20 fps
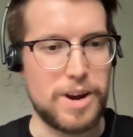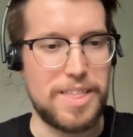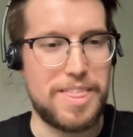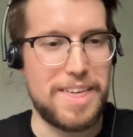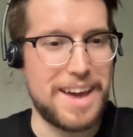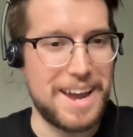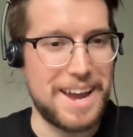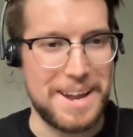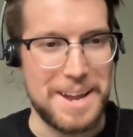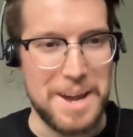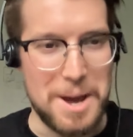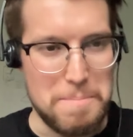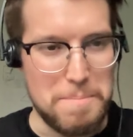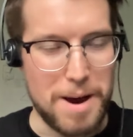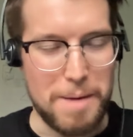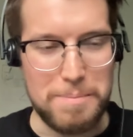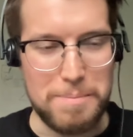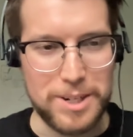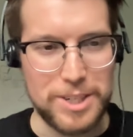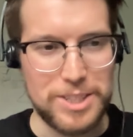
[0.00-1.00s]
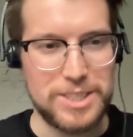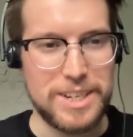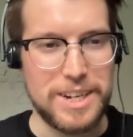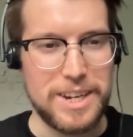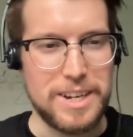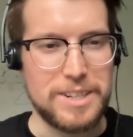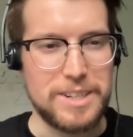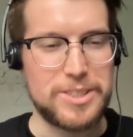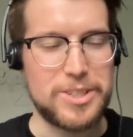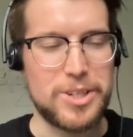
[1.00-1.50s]
where they published.
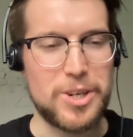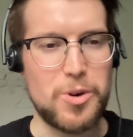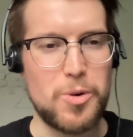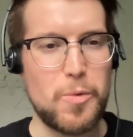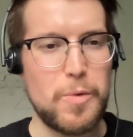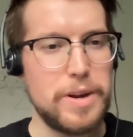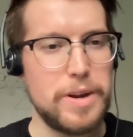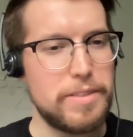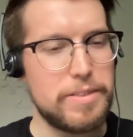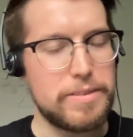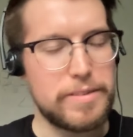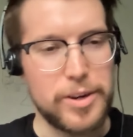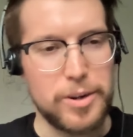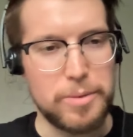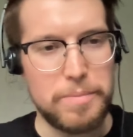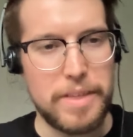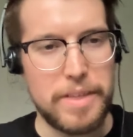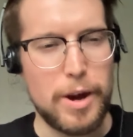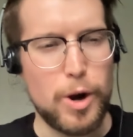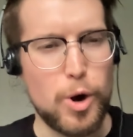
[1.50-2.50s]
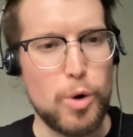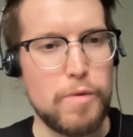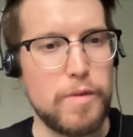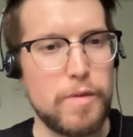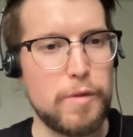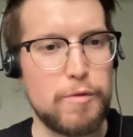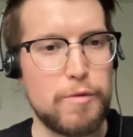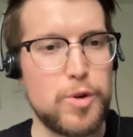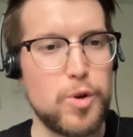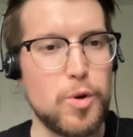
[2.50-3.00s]
So we assume there are
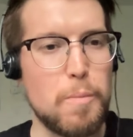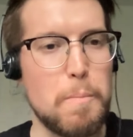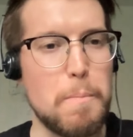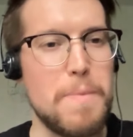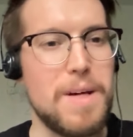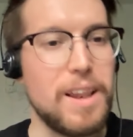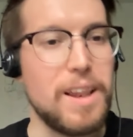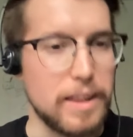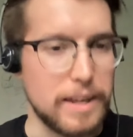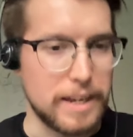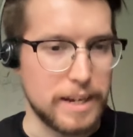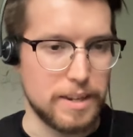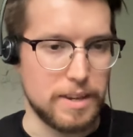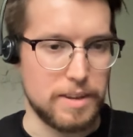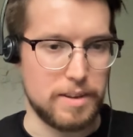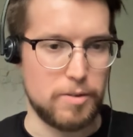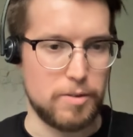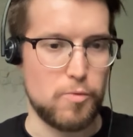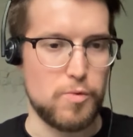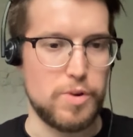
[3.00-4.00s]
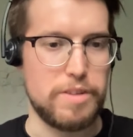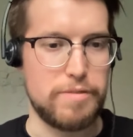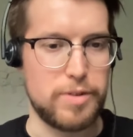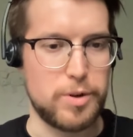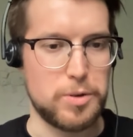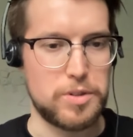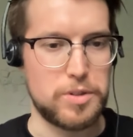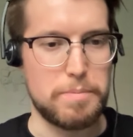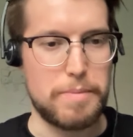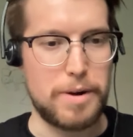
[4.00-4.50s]
over a few million
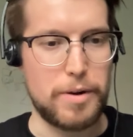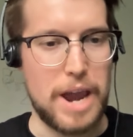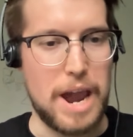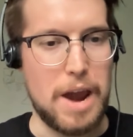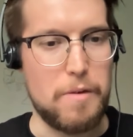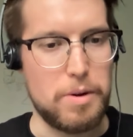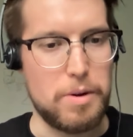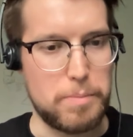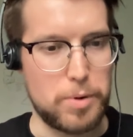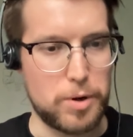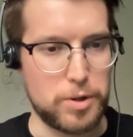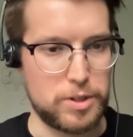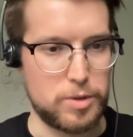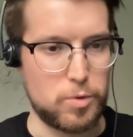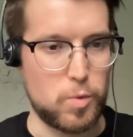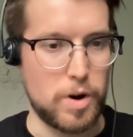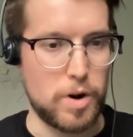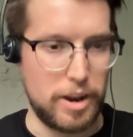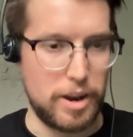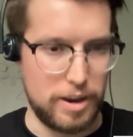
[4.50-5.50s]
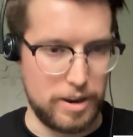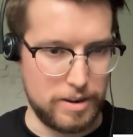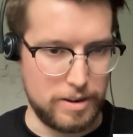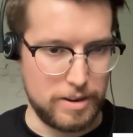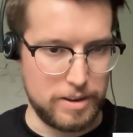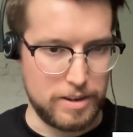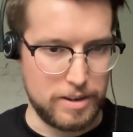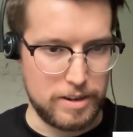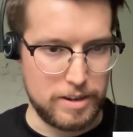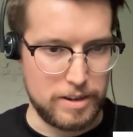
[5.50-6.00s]
reviews about Harry Potter 1.
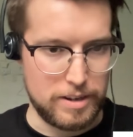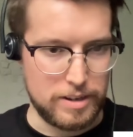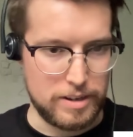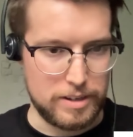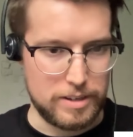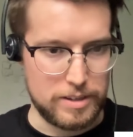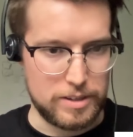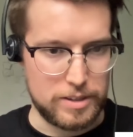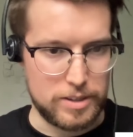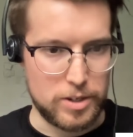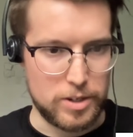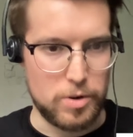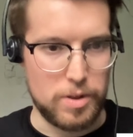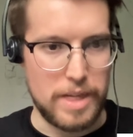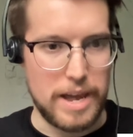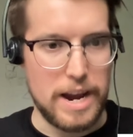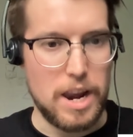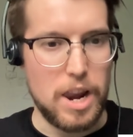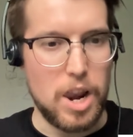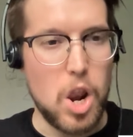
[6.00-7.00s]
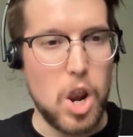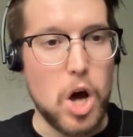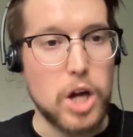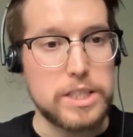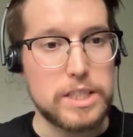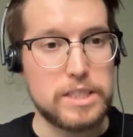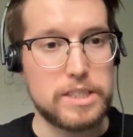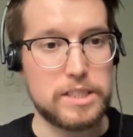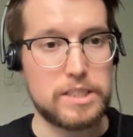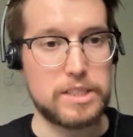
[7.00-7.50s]
So there are
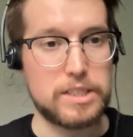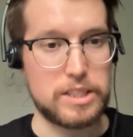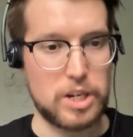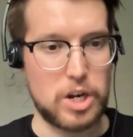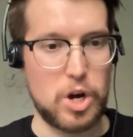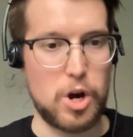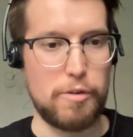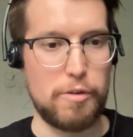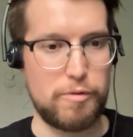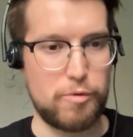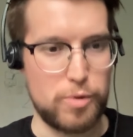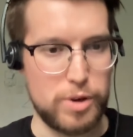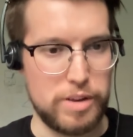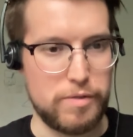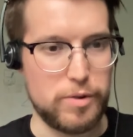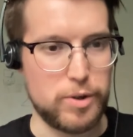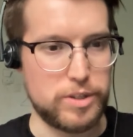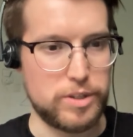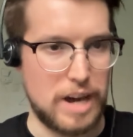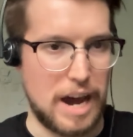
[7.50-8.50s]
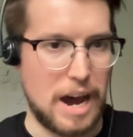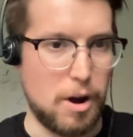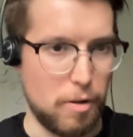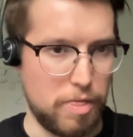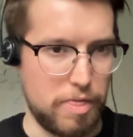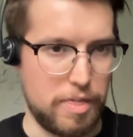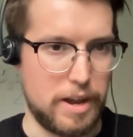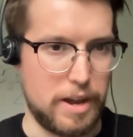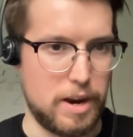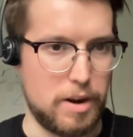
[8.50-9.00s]
lots of reviews
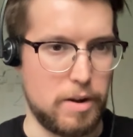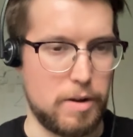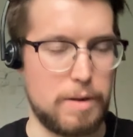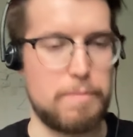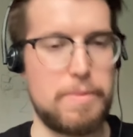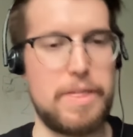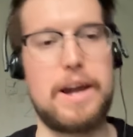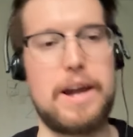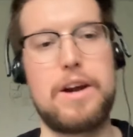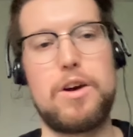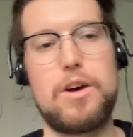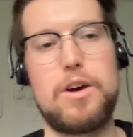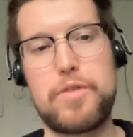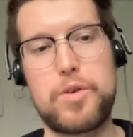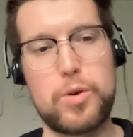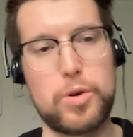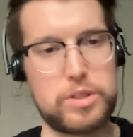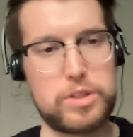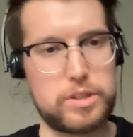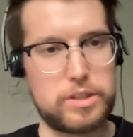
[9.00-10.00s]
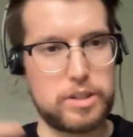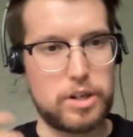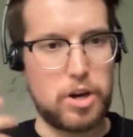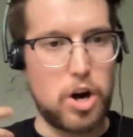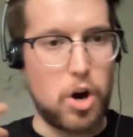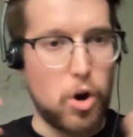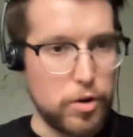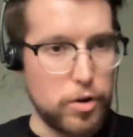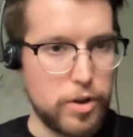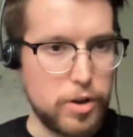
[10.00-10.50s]
out there. There are, of course,
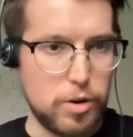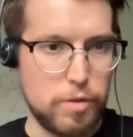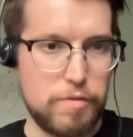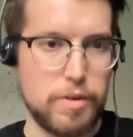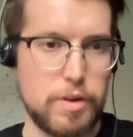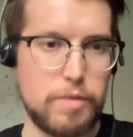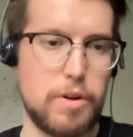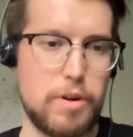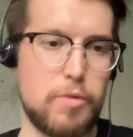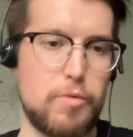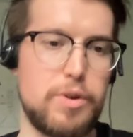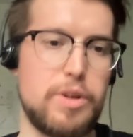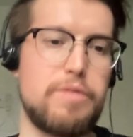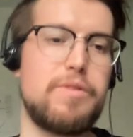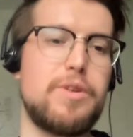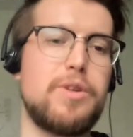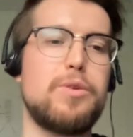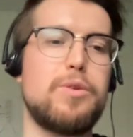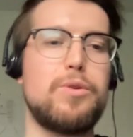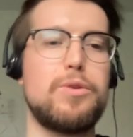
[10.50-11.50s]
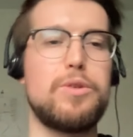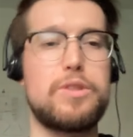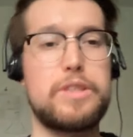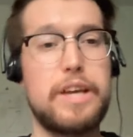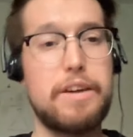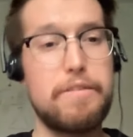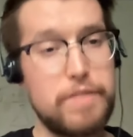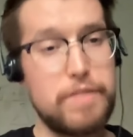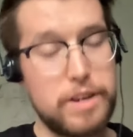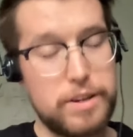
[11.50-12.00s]
audio reviews,
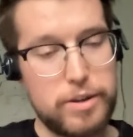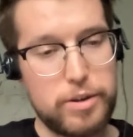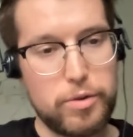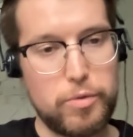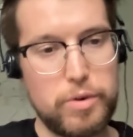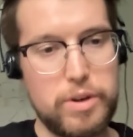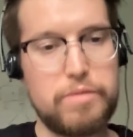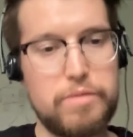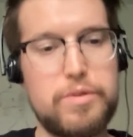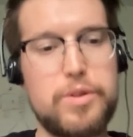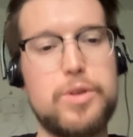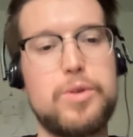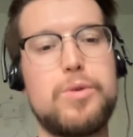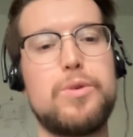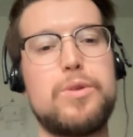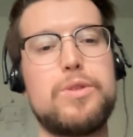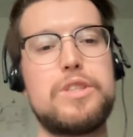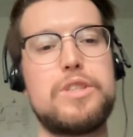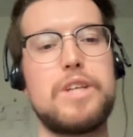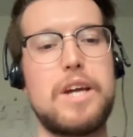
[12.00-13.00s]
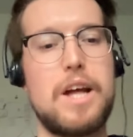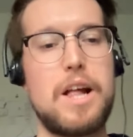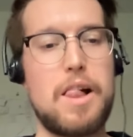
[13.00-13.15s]
there are video reviews,